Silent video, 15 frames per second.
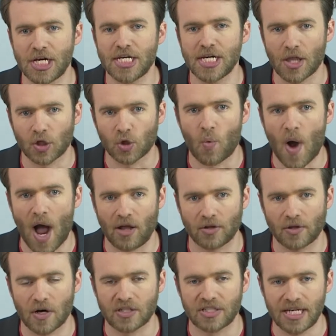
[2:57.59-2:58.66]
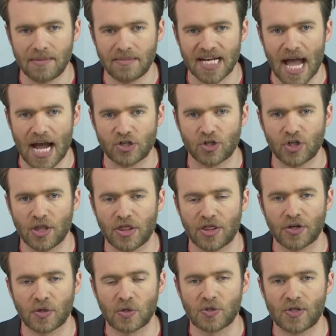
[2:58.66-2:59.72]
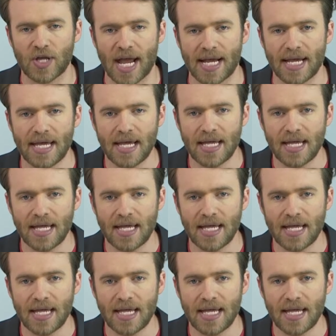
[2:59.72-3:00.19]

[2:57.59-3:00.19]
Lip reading: another wildcard team in action on Thursday.